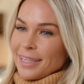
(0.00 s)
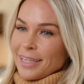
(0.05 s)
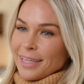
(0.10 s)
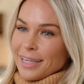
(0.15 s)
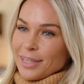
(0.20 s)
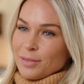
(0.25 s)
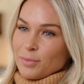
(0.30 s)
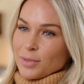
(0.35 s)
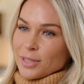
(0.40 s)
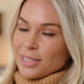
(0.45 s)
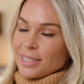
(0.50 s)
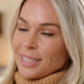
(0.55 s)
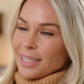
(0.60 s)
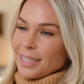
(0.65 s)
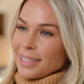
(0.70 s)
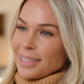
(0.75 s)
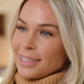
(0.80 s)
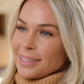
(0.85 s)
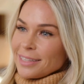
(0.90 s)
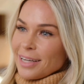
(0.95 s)
and we're
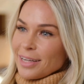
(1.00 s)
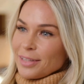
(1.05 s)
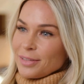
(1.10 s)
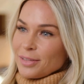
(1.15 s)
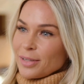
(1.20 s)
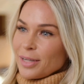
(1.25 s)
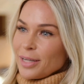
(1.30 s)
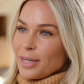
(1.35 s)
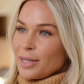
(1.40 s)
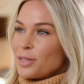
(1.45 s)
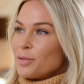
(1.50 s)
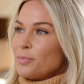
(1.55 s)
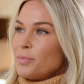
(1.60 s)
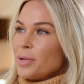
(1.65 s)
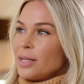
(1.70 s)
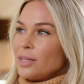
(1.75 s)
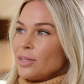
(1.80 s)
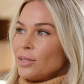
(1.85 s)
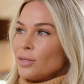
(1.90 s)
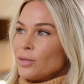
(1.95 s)
standing in line looking at the
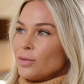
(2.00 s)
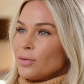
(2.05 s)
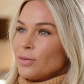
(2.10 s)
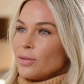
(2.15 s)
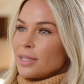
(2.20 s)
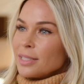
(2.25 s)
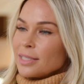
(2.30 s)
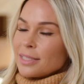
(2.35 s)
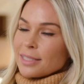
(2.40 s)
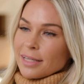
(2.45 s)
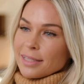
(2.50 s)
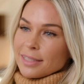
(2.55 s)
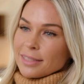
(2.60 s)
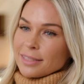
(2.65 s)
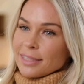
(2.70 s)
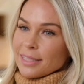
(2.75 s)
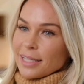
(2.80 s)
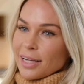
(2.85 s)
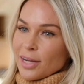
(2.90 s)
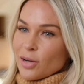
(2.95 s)
menu, and
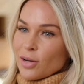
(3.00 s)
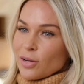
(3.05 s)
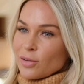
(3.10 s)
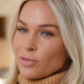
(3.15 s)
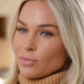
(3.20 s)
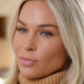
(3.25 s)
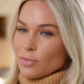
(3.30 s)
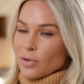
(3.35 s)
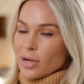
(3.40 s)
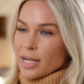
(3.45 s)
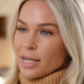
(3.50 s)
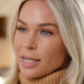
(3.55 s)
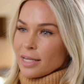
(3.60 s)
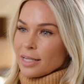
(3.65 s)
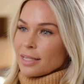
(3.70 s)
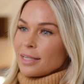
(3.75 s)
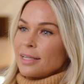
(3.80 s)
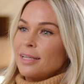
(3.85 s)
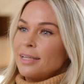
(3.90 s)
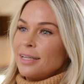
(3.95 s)
suddenly I couldn't
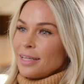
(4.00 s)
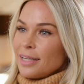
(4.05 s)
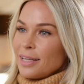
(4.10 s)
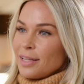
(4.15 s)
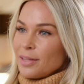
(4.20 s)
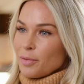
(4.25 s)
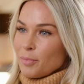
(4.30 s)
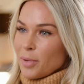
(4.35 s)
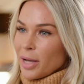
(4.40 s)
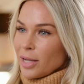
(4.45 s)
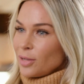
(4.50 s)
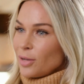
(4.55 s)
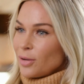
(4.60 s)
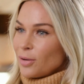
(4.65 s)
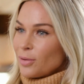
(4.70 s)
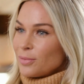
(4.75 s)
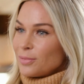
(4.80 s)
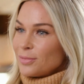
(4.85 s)
read the menu.